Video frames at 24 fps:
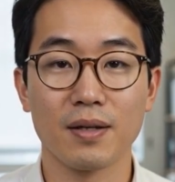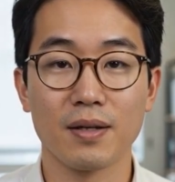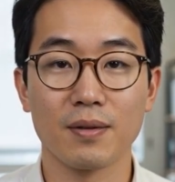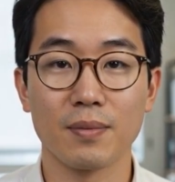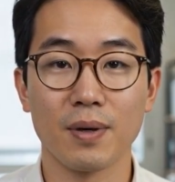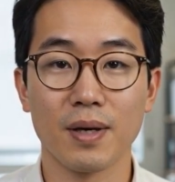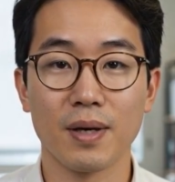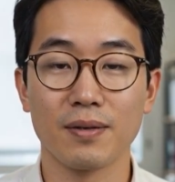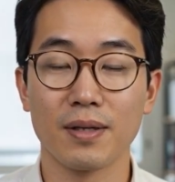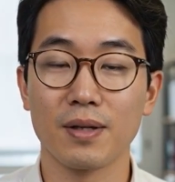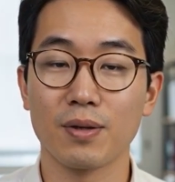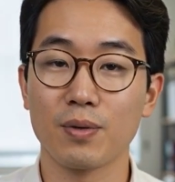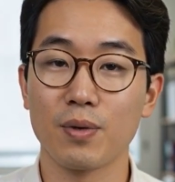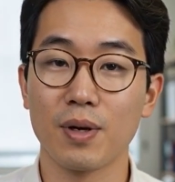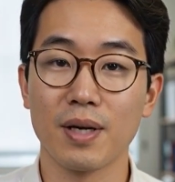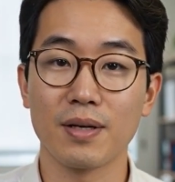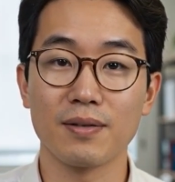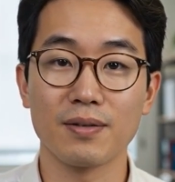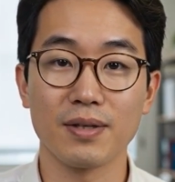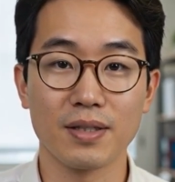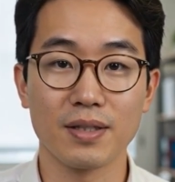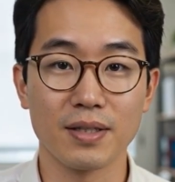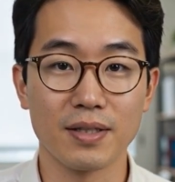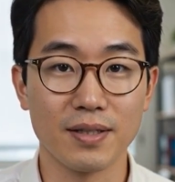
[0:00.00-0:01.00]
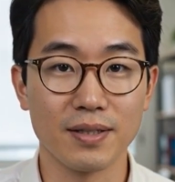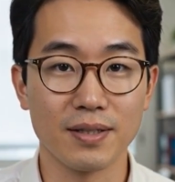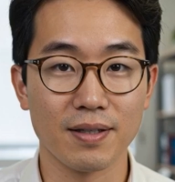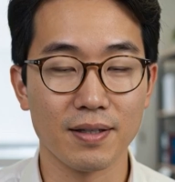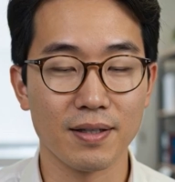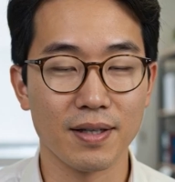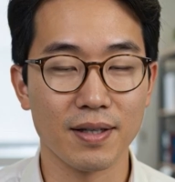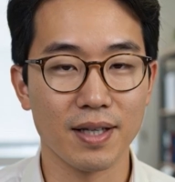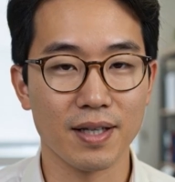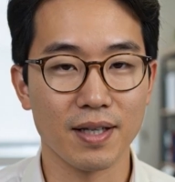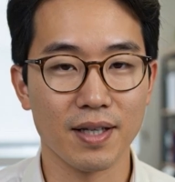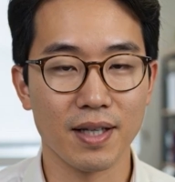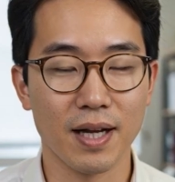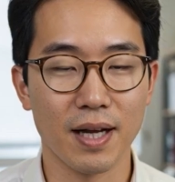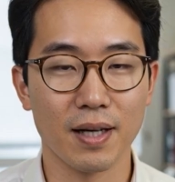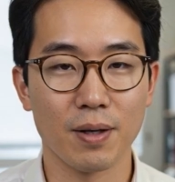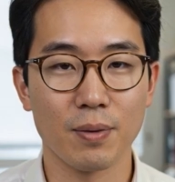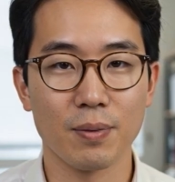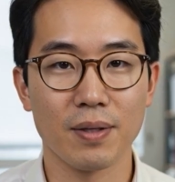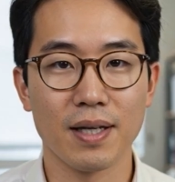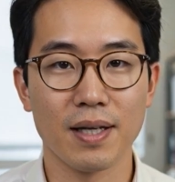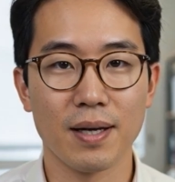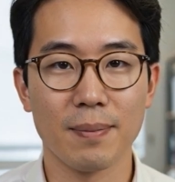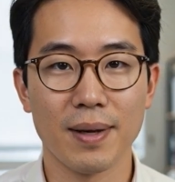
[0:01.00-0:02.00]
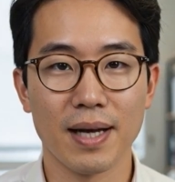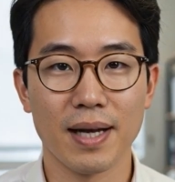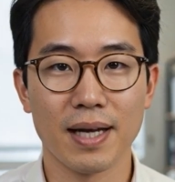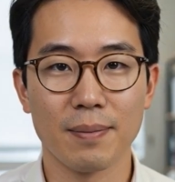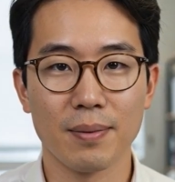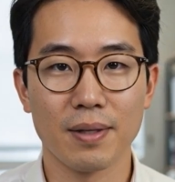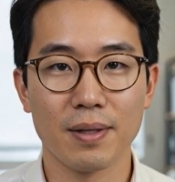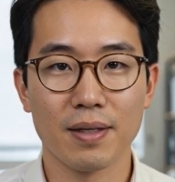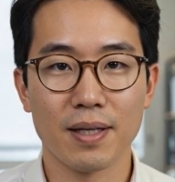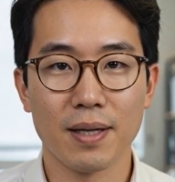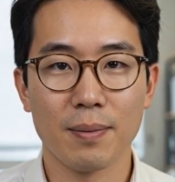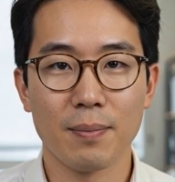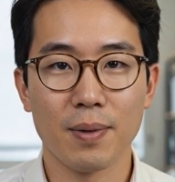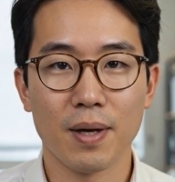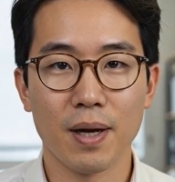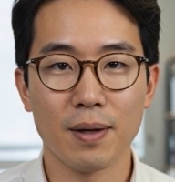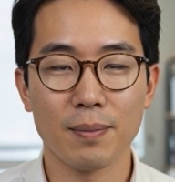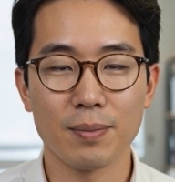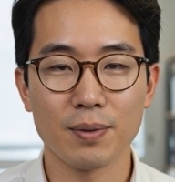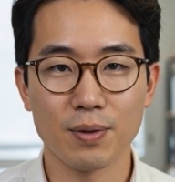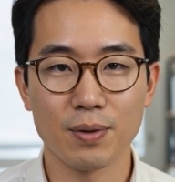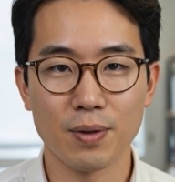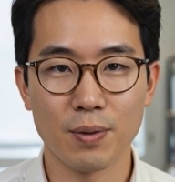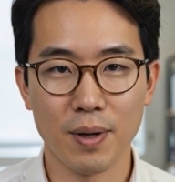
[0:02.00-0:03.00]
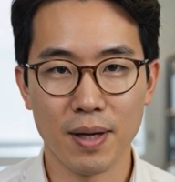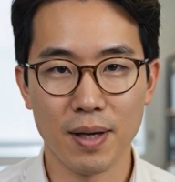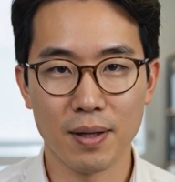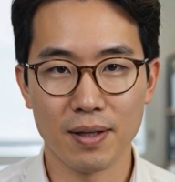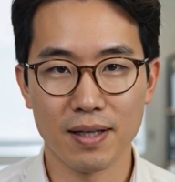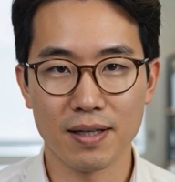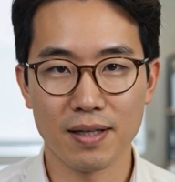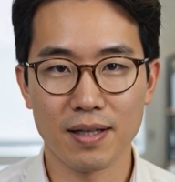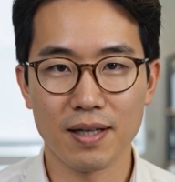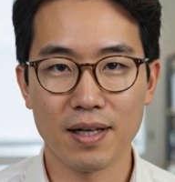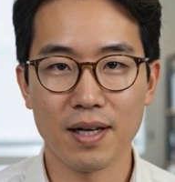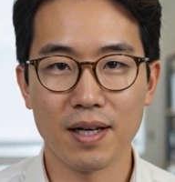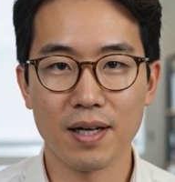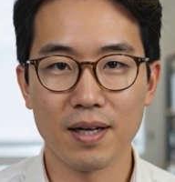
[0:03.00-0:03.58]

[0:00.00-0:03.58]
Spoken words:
Previous Wine versions had genuine compatibility problems with Wayland,